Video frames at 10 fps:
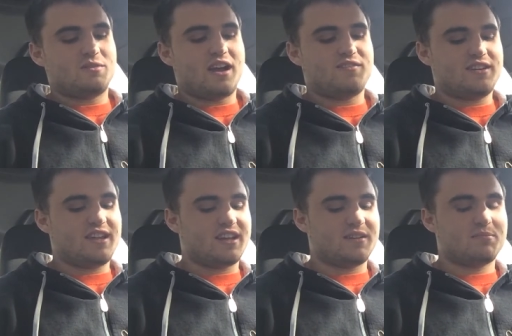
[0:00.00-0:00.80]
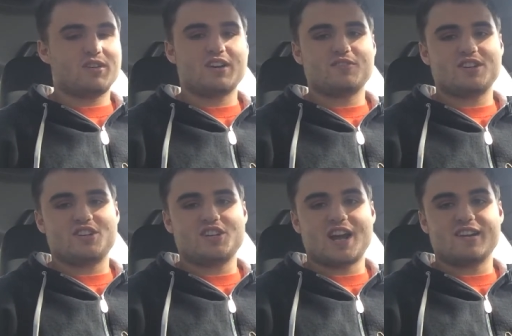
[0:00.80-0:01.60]
haven't taken a pre OG
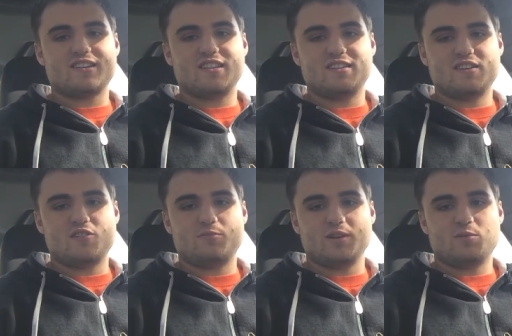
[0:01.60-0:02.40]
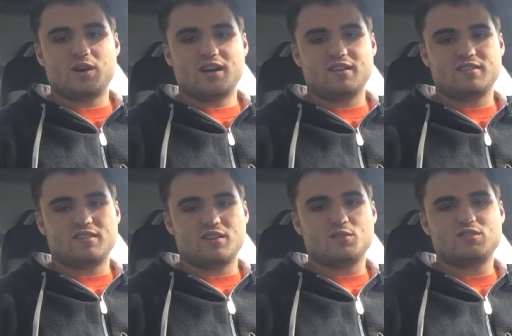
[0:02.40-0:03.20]
shot to the dome in a while, so